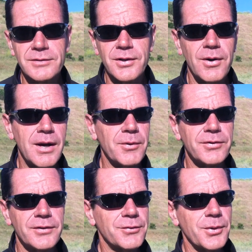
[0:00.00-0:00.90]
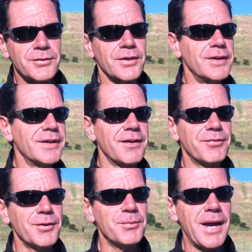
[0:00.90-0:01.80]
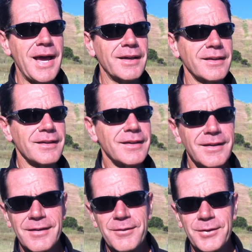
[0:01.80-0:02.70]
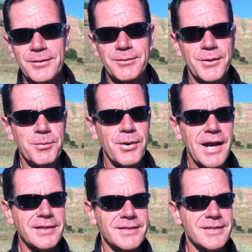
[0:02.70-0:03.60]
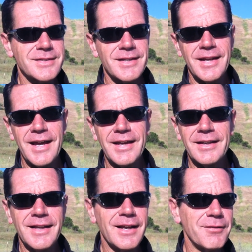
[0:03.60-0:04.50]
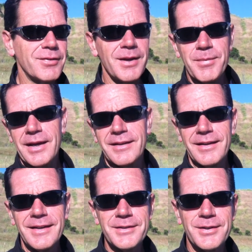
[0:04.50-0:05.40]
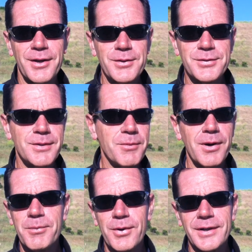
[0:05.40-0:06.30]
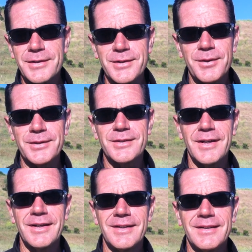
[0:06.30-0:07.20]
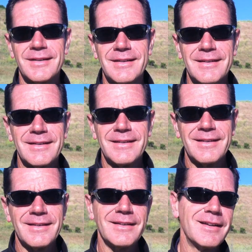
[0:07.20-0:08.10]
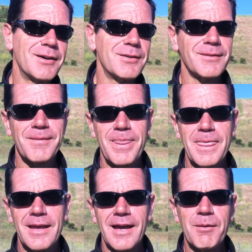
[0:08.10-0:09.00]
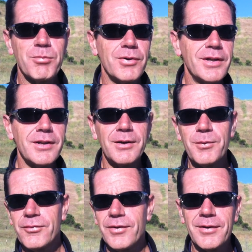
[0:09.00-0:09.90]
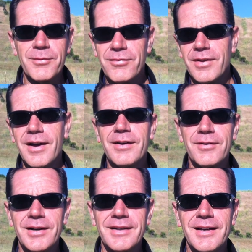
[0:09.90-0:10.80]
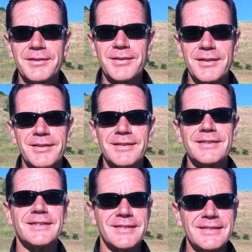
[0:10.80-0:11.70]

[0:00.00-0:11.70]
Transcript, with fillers: So I was in Switzerland. I flew back for two practices today, and then I fly back to the East Coast tomorrow morning. So it's, uh, you know, I'm pretty good with frequent flyer right now. So.